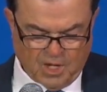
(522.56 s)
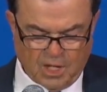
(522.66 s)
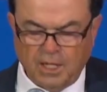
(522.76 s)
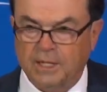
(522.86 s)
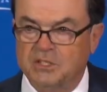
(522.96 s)

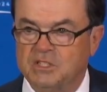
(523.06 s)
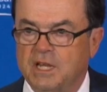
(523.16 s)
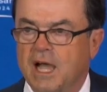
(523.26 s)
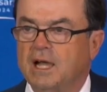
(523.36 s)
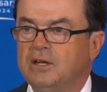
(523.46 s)
It is
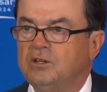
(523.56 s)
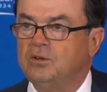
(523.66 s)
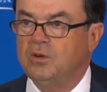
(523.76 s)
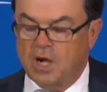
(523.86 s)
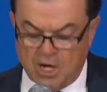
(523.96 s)

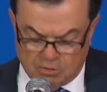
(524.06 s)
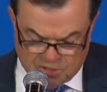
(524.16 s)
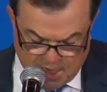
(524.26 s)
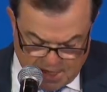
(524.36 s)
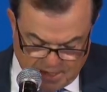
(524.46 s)
now our
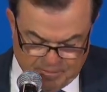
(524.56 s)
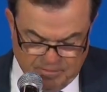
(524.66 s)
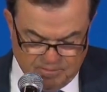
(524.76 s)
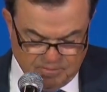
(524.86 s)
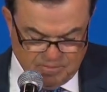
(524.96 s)

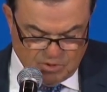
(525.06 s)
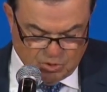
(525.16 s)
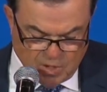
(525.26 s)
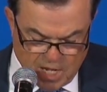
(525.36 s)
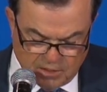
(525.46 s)
time
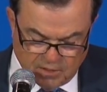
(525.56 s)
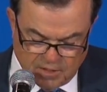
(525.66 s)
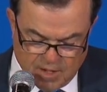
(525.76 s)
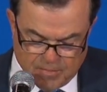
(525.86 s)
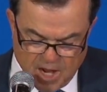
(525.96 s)
to honor
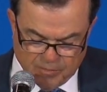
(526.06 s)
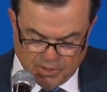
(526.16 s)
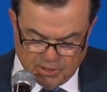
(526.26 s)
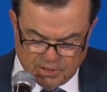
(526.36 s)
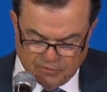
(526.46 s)
them by
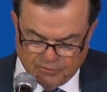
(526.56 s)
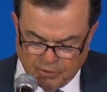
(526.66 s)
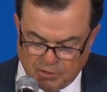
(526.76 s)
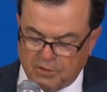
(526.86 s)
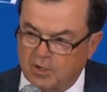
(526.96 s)
building
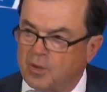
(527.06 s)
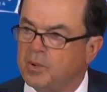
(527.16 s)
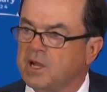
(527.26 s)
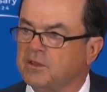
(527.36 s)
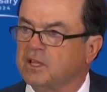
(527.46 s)
further
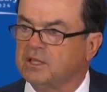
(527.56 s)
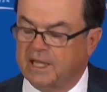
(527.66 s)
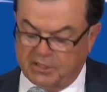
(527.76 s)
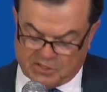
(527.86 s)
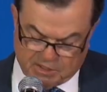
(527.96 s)
upon that
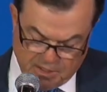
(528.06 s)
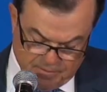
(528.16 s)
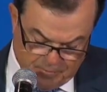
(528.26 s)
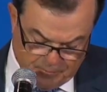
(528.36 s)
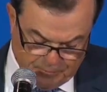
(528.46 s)

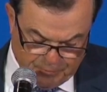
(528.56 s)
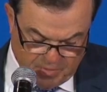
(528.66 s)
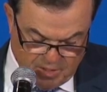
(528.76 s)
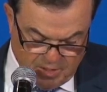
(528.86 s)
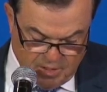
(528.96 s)
legacy.
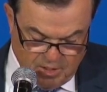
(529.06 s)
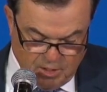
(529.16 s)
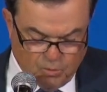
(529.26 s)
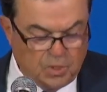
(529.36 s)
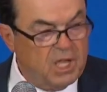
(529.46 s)

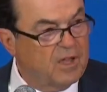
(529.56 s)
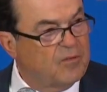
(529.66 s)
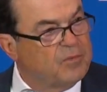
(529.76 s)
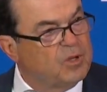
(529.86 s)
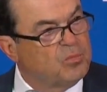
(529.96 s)
We
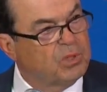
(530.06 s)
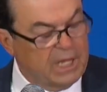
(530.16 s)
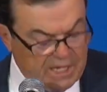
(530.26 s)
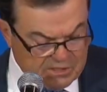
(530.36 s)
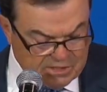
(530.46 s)
have been
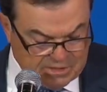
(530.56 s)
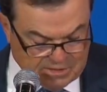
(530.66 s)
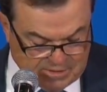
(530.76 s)
blessed